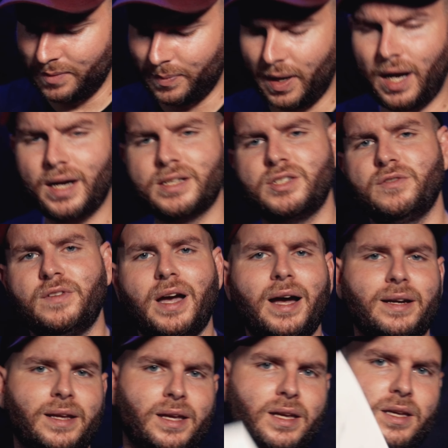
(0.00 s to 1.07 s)
the box you've
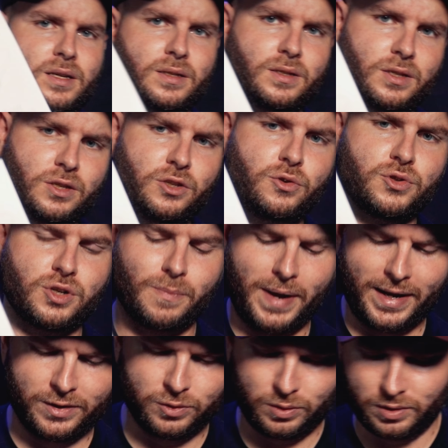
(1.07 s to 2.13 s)
got a user
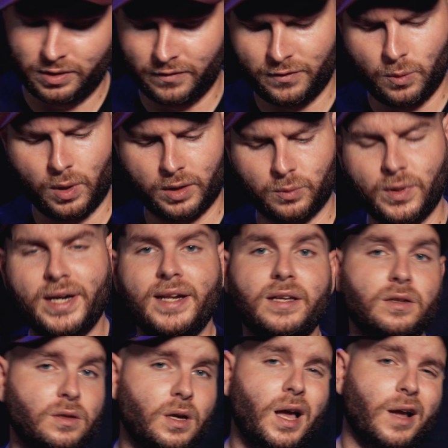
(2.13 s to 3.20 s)
manual. If you want to read
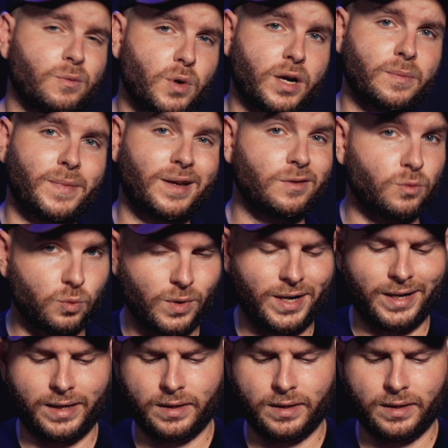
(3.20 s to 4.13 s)
it, I recommend reading